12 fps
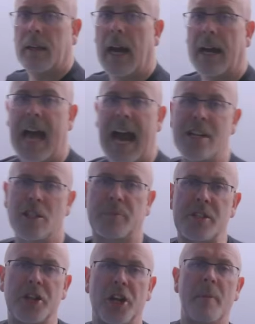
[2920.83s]
And add up
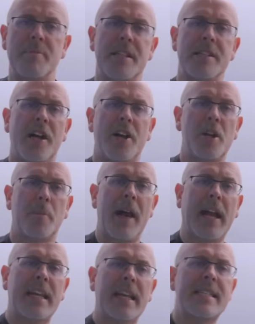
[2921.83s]
the terms inside your
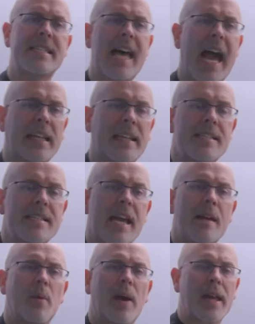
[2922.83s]
bracket exactly the
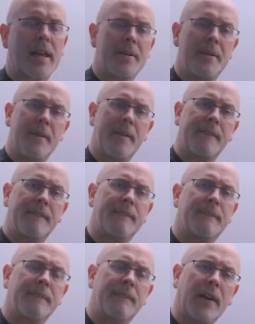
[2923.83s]
same way.
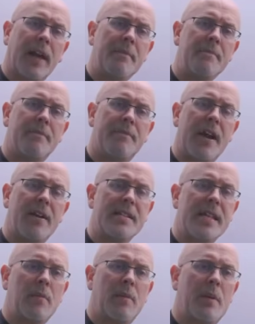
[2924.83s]
Okay? Very
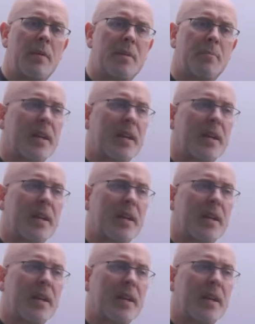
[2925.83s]
same way we did